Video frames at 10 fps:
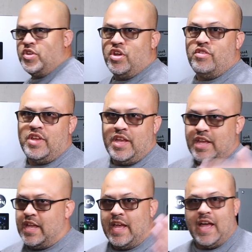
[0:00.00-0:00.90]
you know,
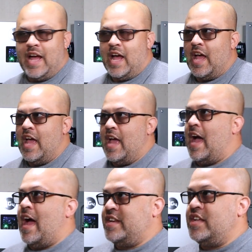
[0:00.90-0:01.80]

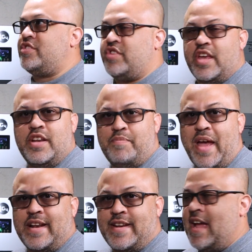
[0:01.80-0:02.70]
I did set it back